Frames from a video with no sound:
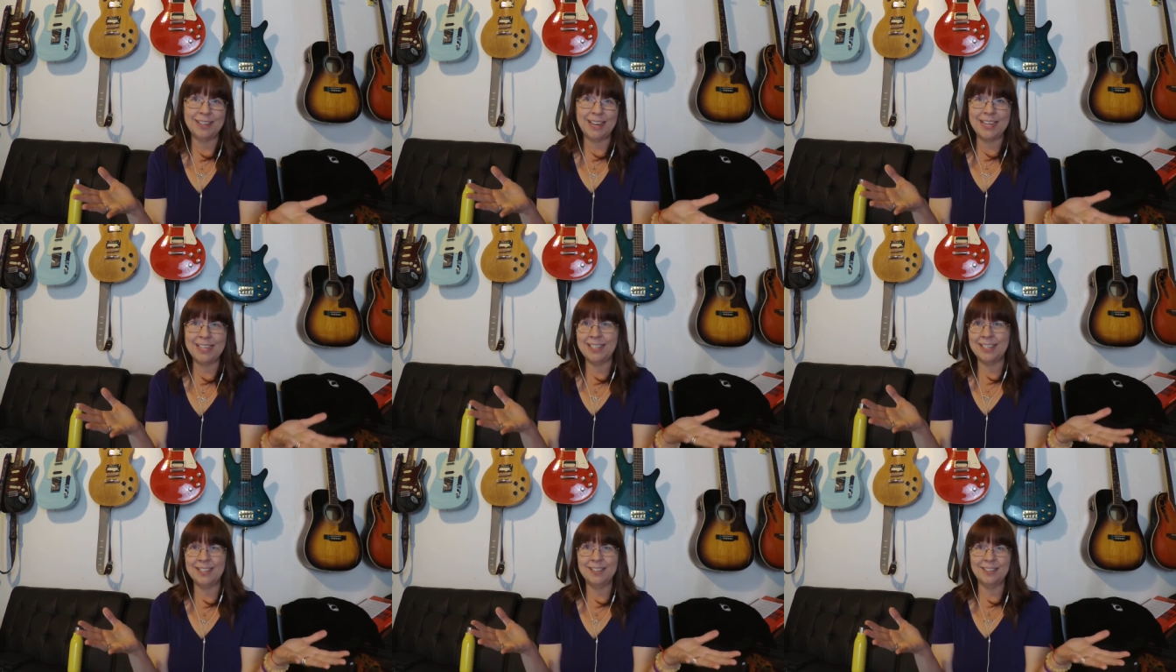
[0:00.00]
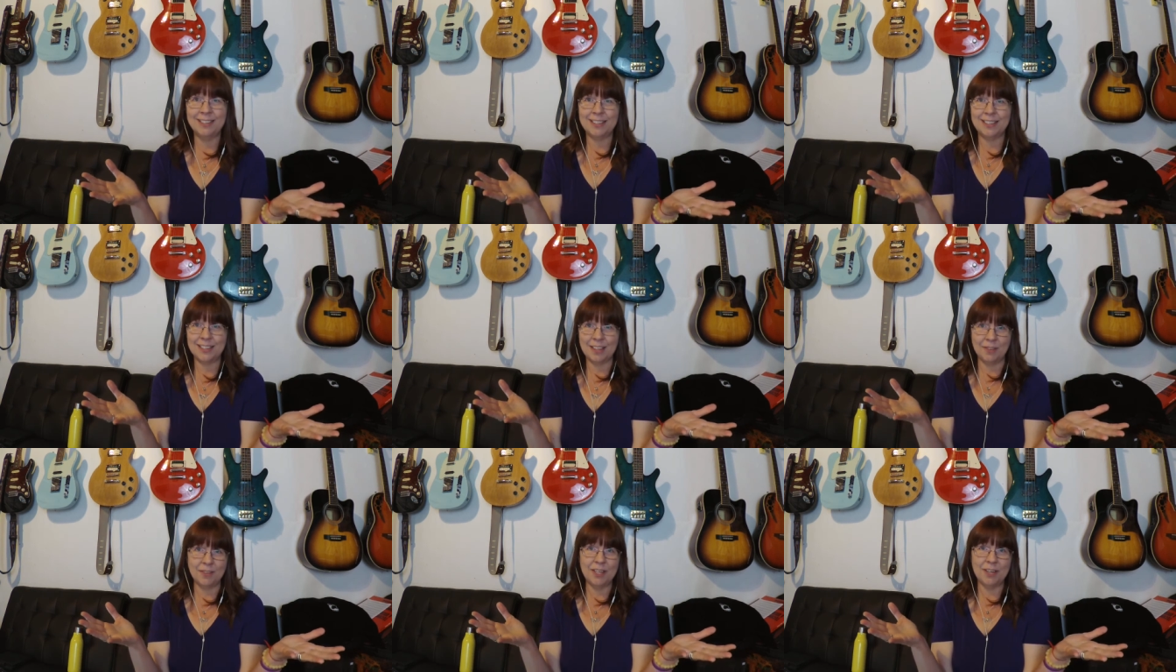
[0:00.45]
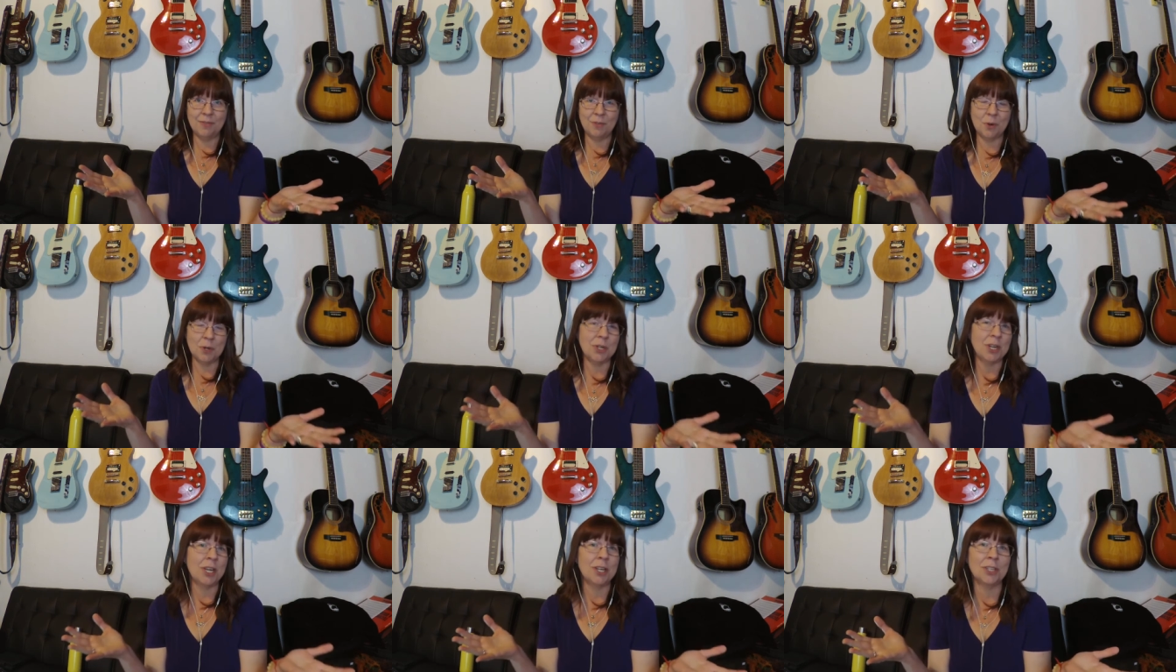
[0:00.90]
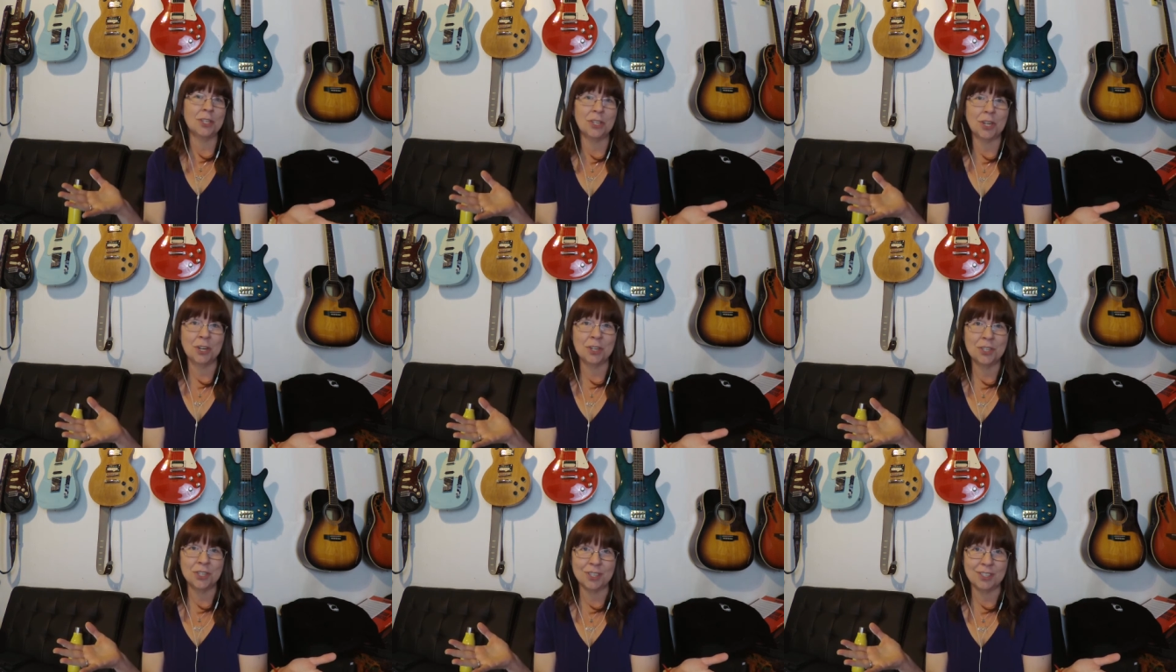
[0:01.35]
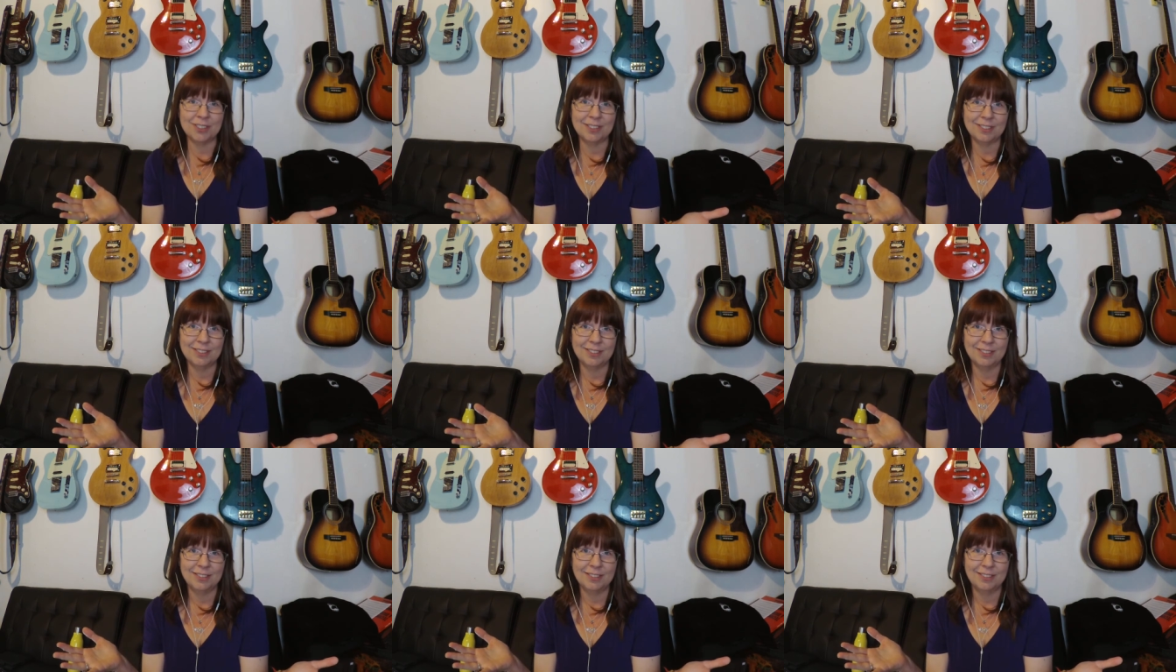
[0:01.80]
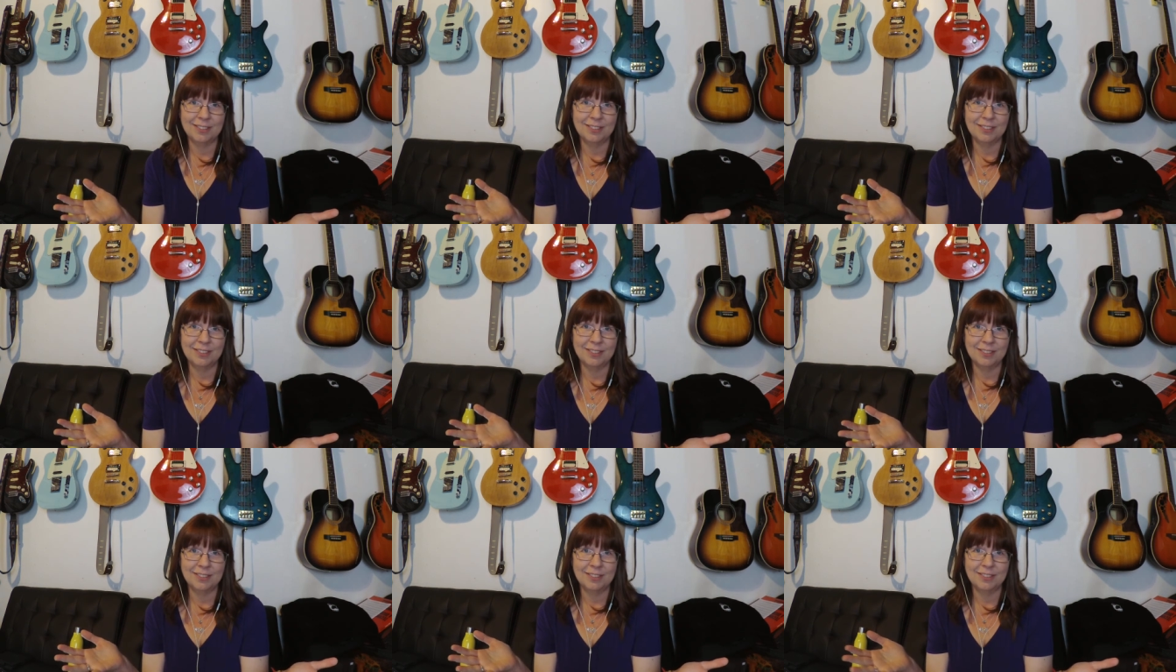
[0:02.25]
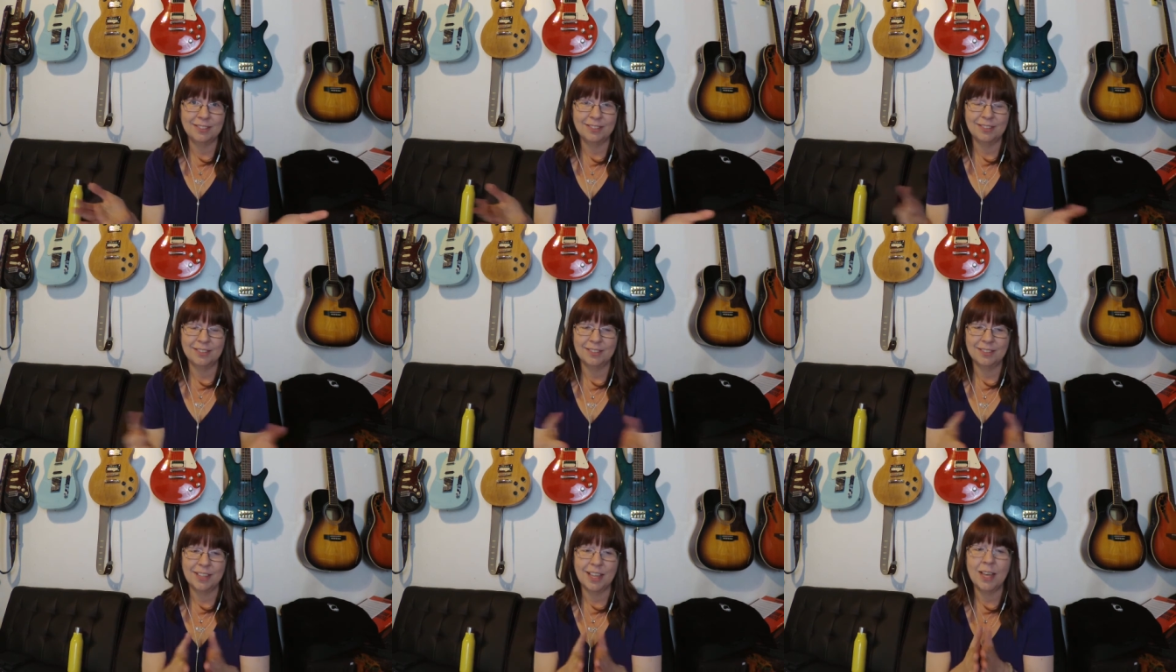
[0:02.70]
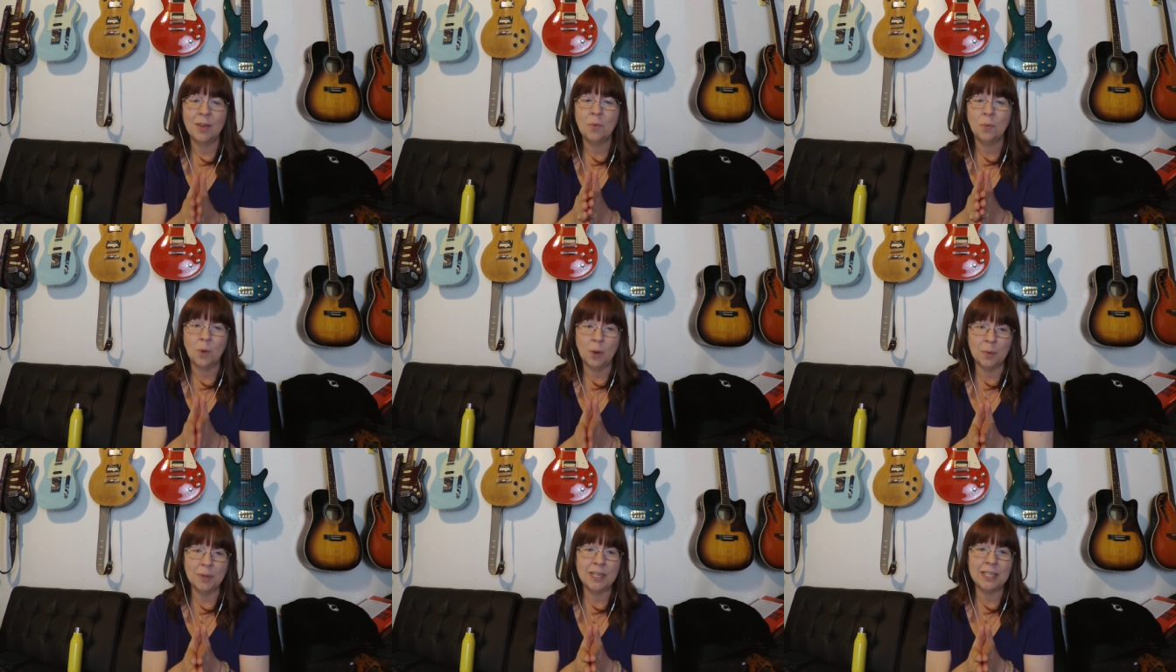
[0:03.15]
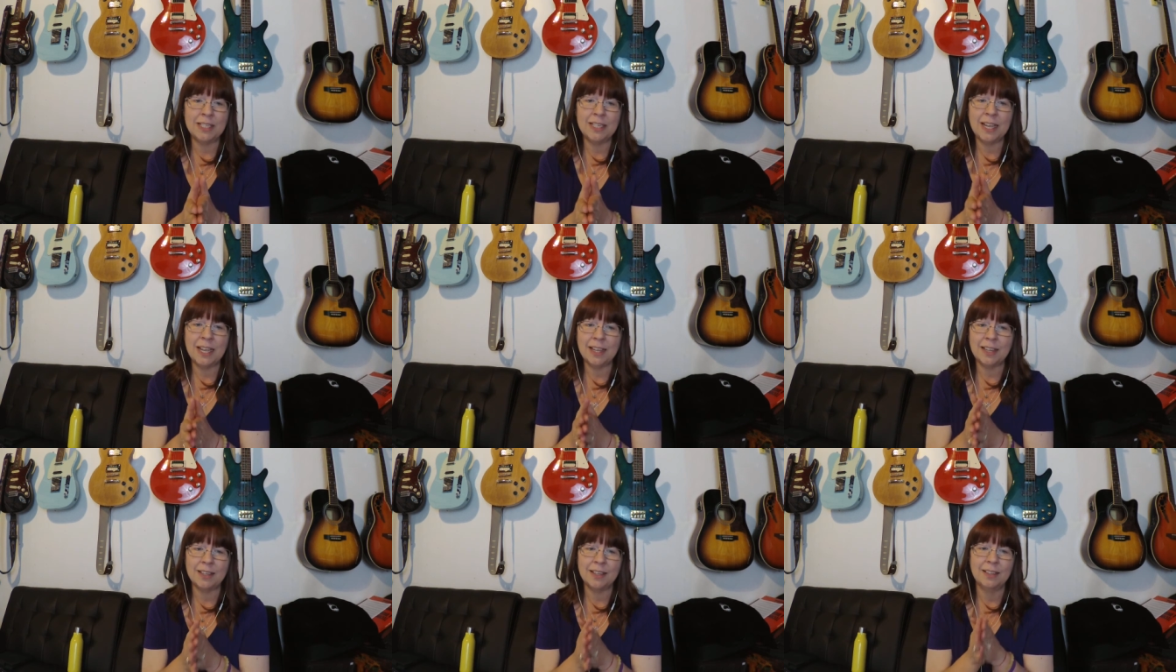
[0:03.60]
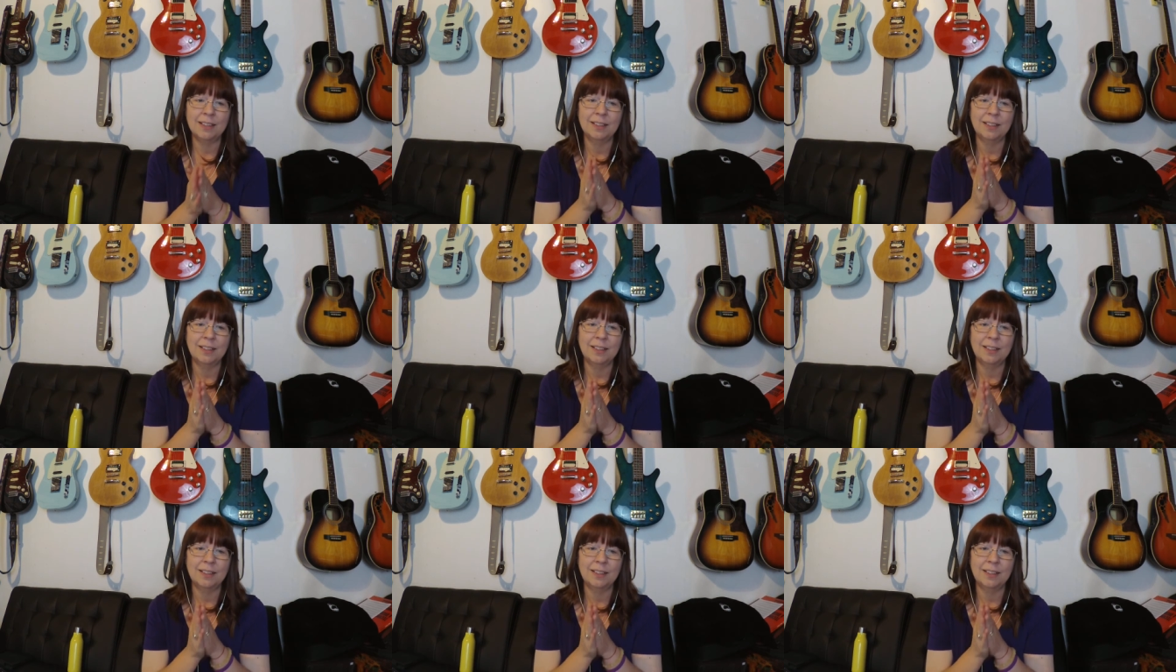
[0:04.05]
1974 Dodge Charger? Okay, what would it take?